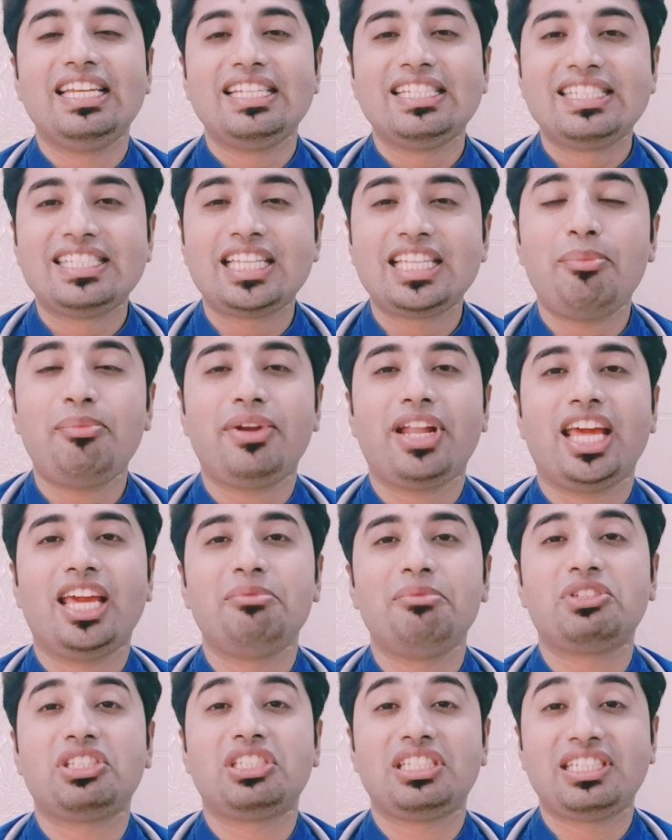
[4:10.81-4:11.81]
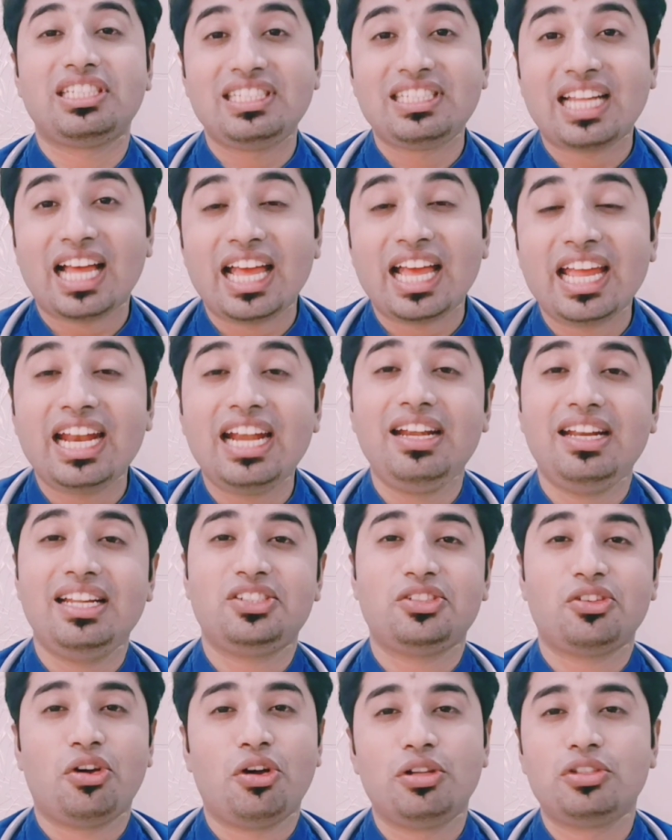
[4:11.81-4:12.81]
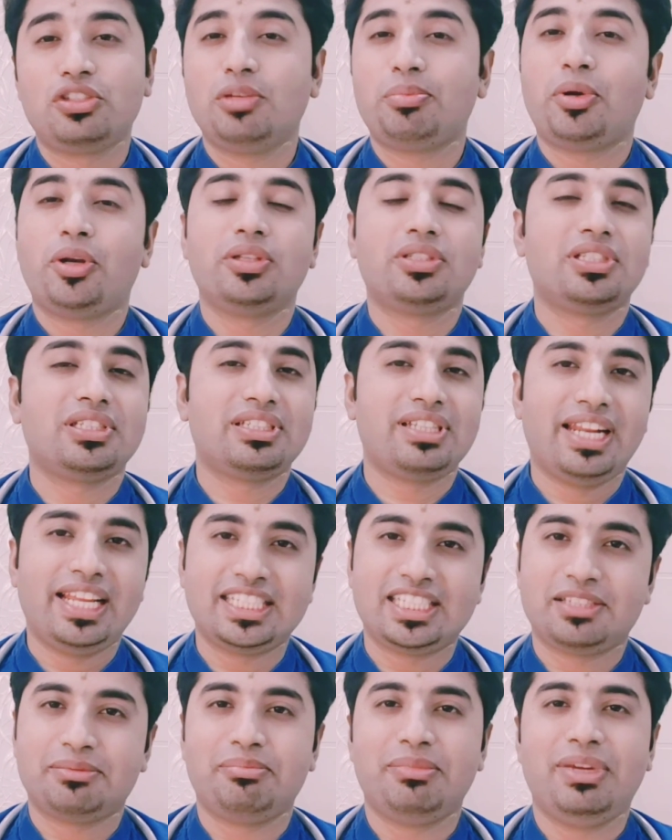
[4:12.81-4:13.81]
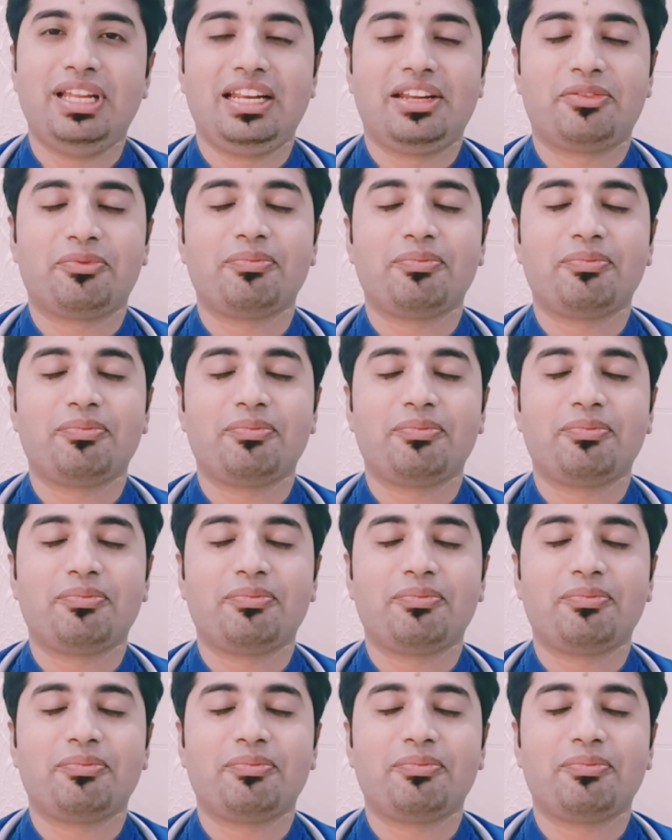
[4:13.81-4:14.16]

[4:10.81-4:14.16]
sometimes tiredness also produces less milk.